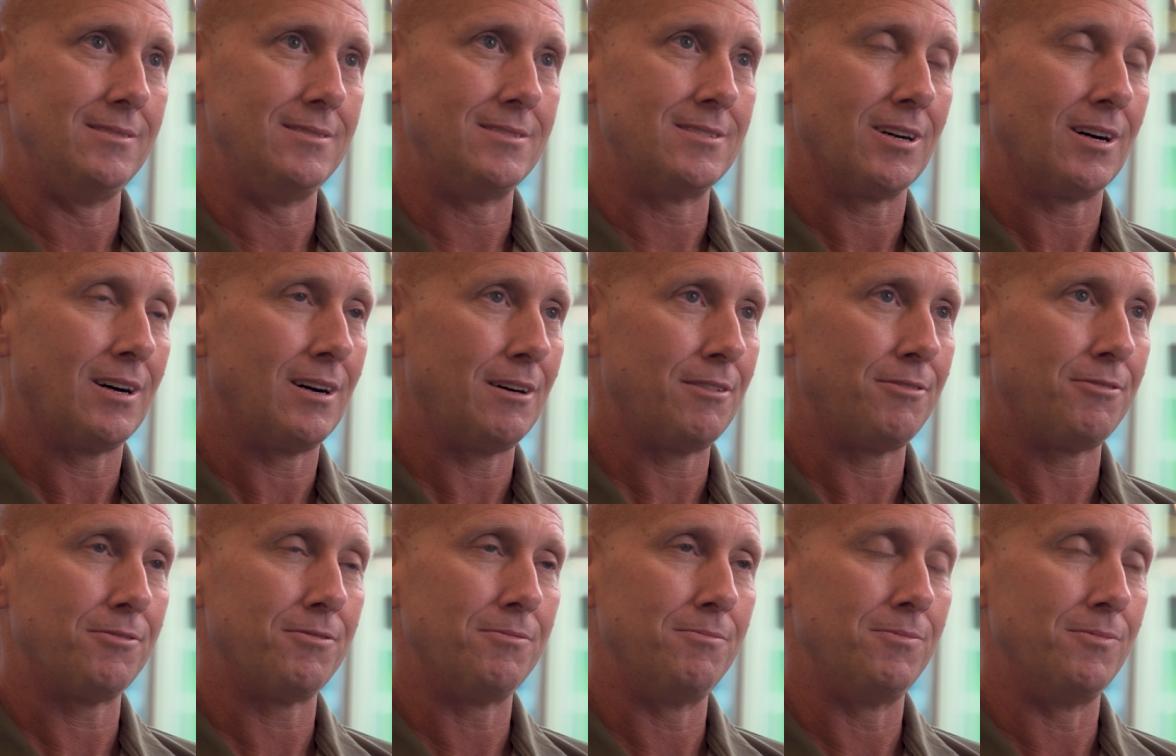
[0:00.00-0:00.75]

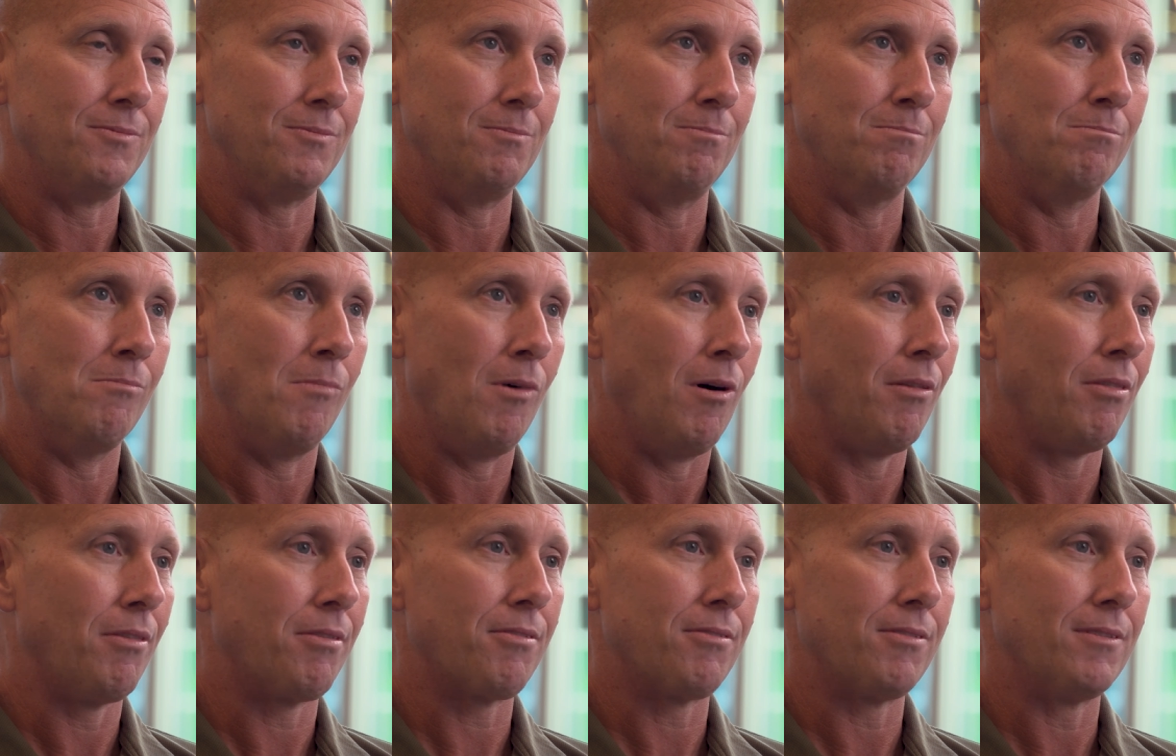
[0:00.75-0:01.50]
tough
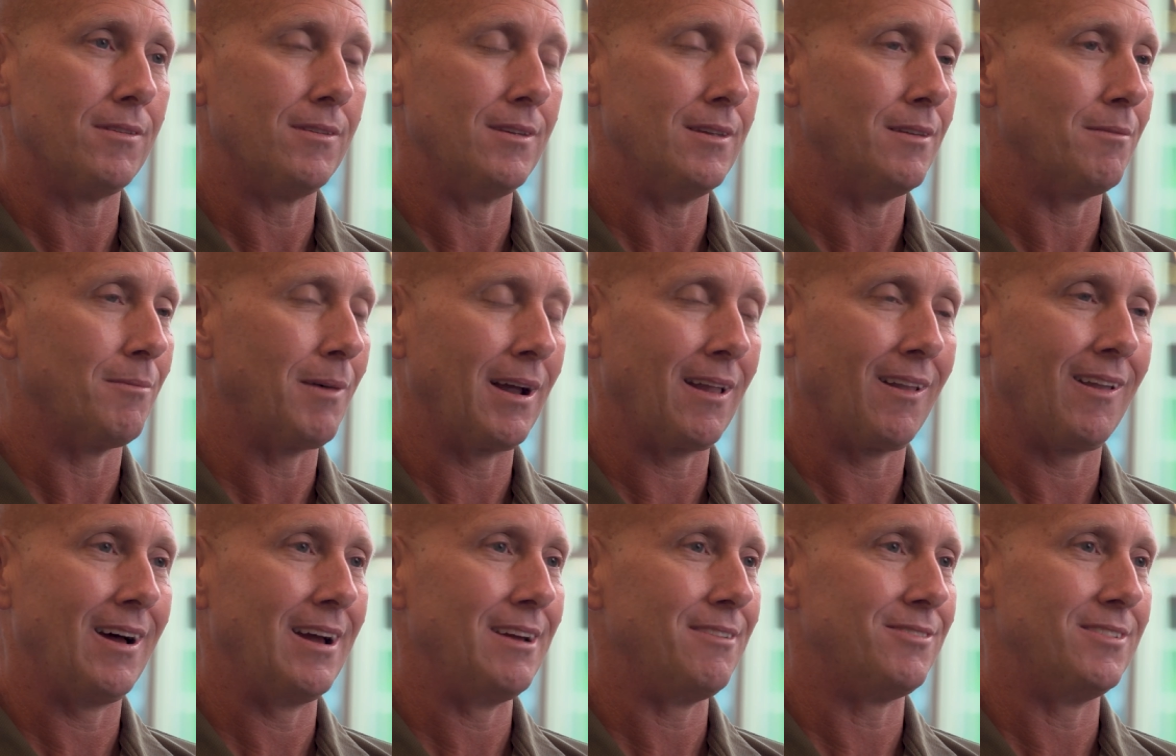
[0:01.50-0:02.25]
month in my
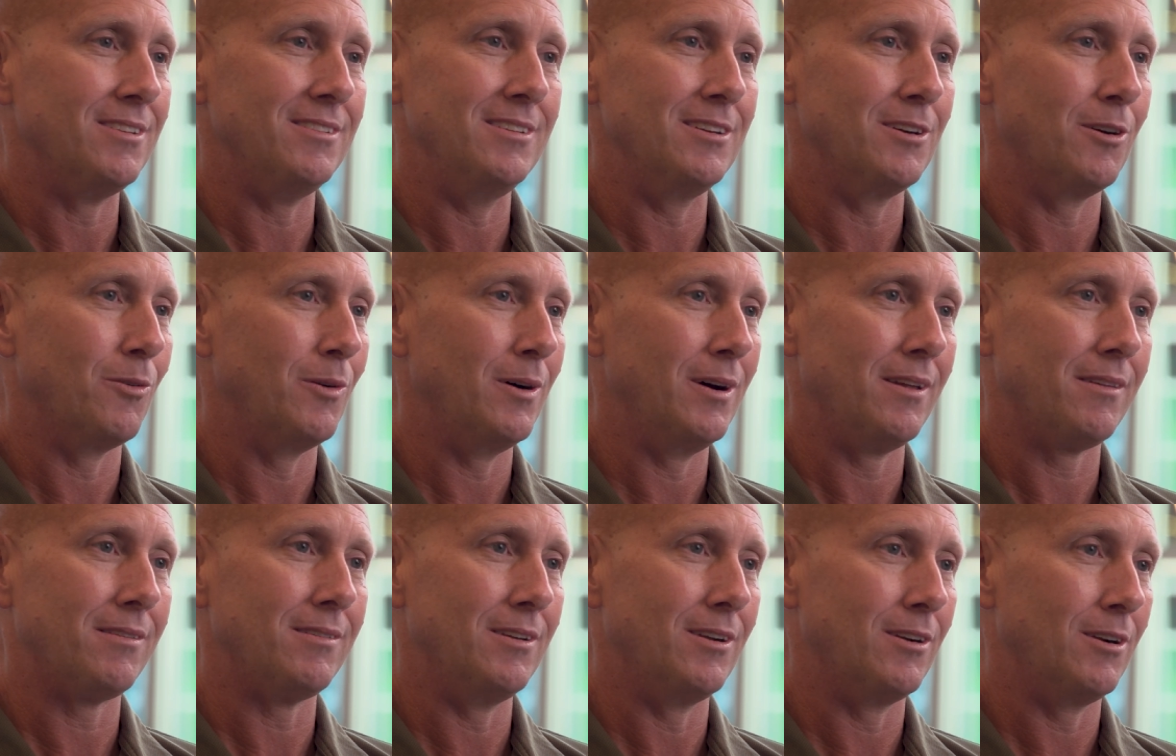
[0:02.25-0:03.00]
life to deal
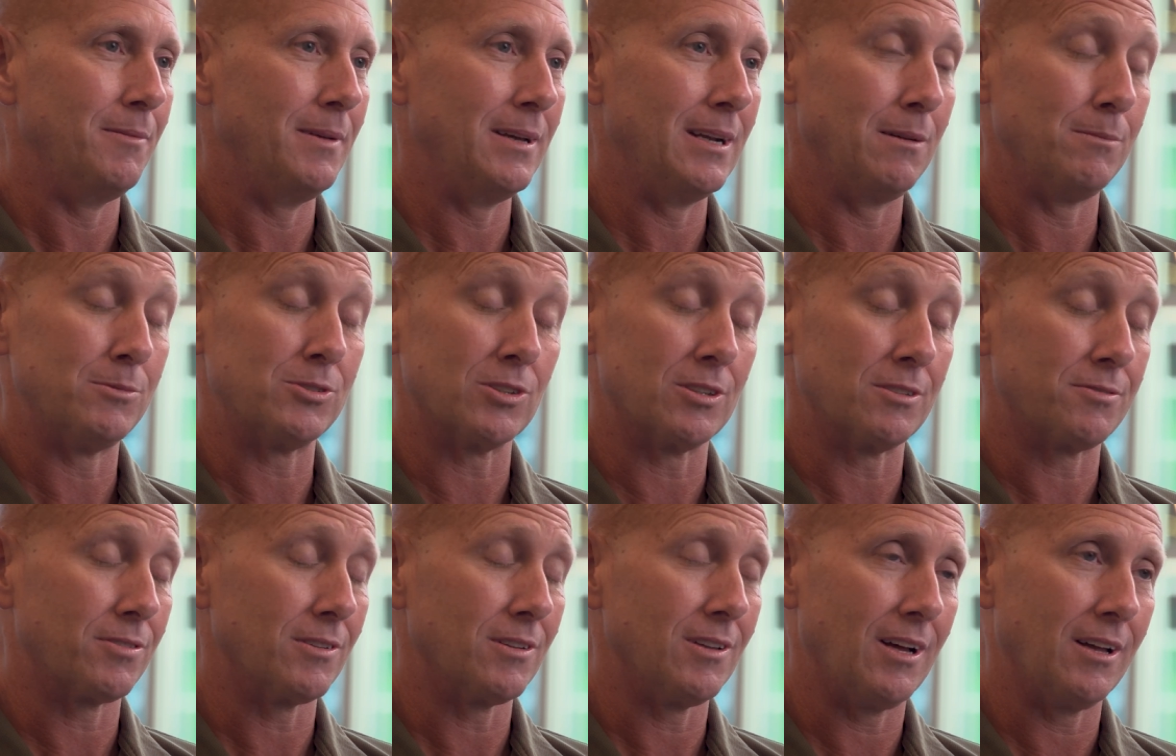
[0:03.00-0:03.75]
with, you know what I mean? I'm sure
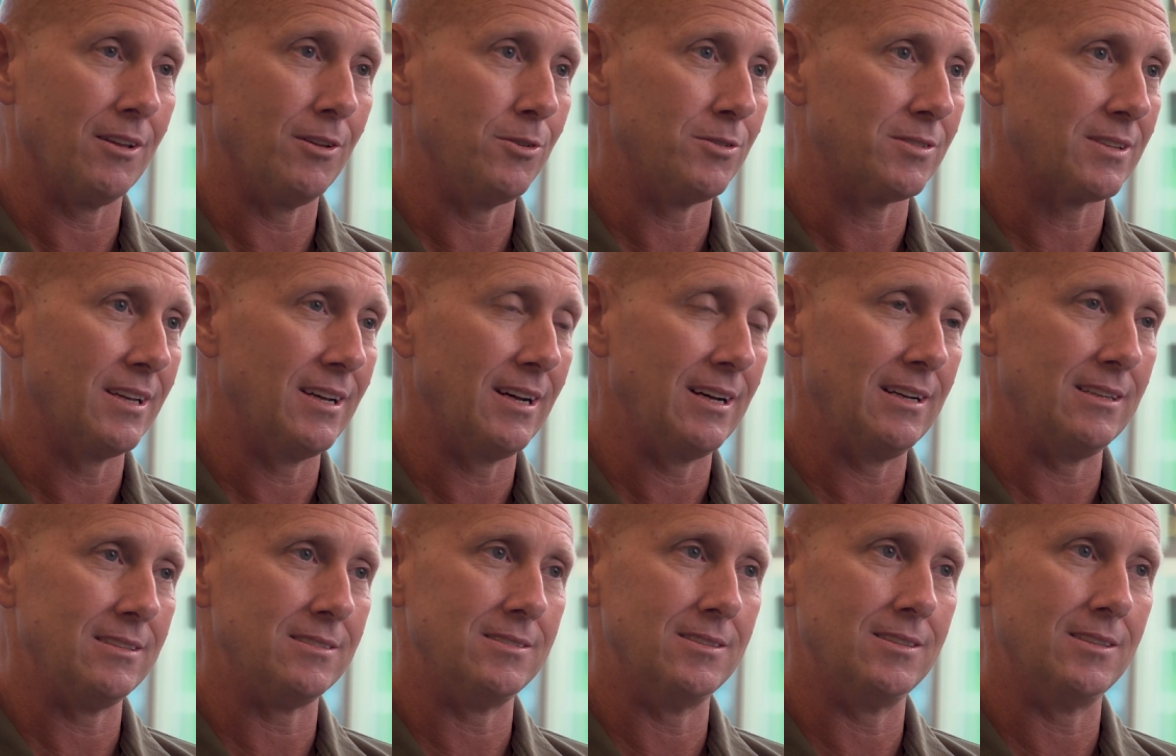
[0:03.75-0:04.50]
for a lot of those
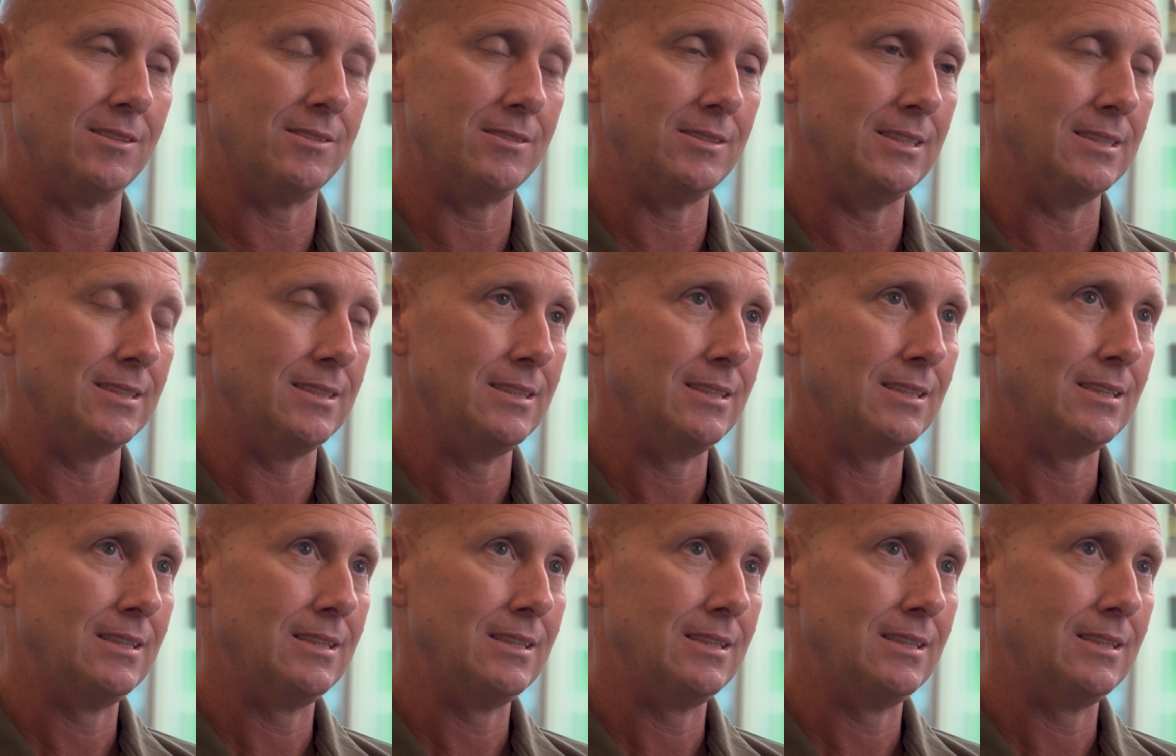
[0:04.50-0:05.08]
guys, you know, you